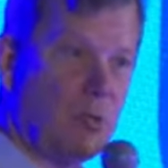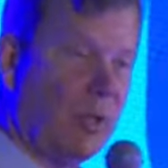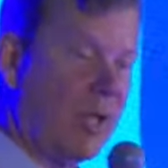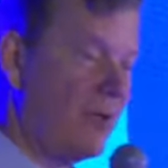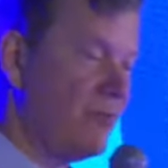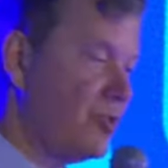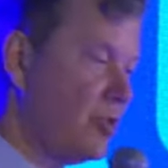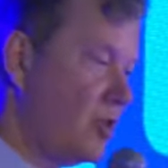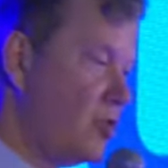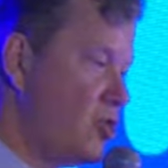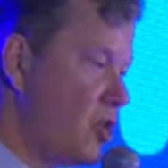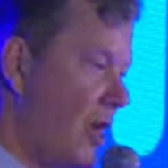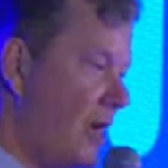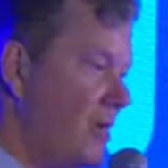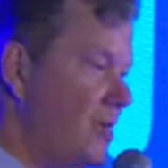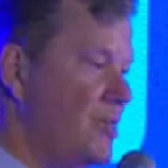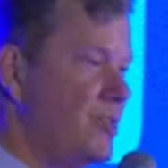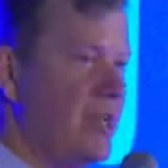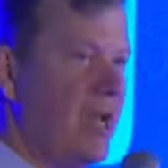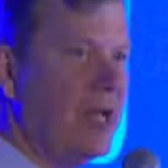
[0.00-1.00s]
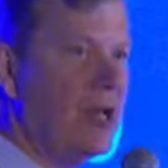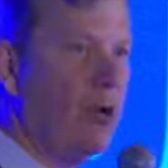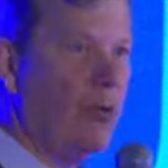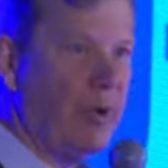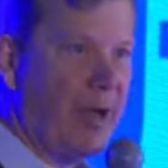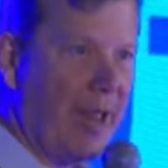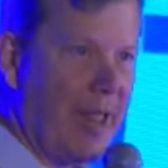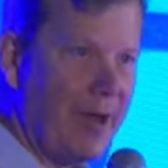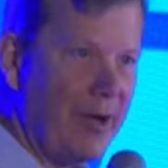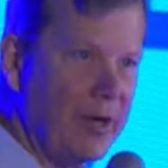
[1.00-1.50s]
We'll have Chinese state
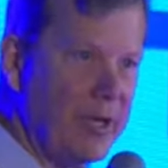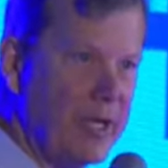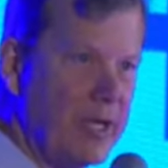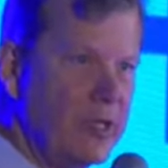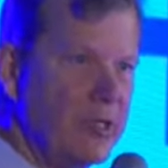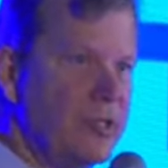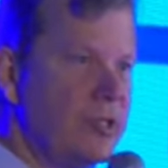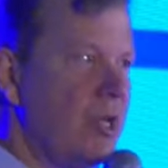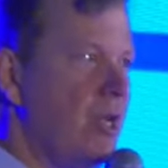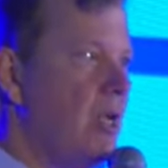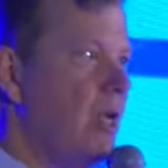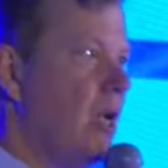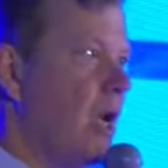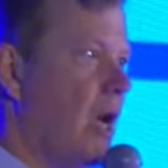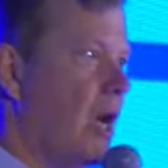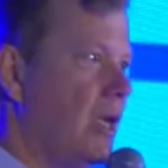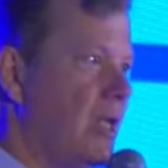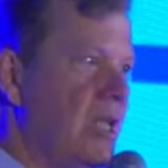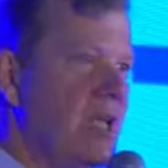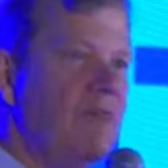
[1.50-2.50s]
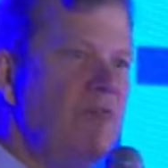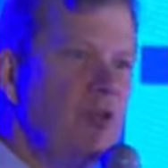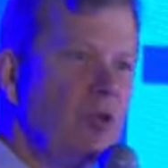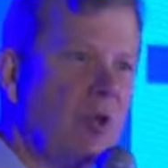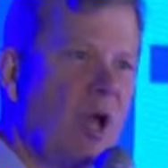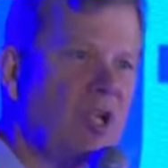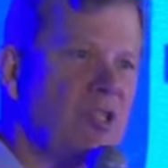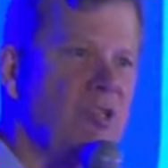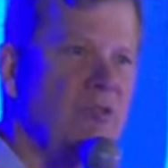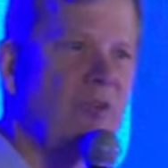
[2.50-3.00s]
owned entities uh, give you
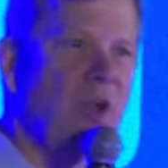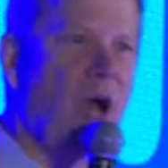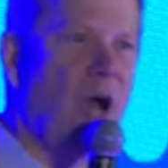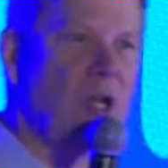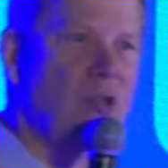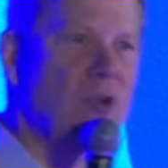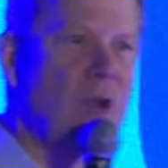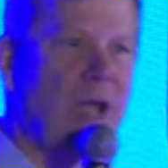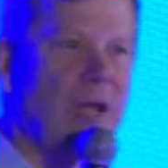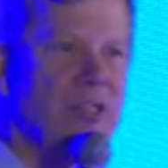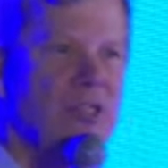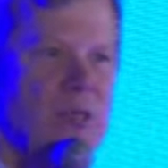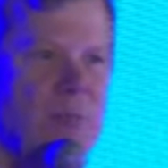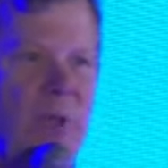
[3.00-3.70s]
lots of contracts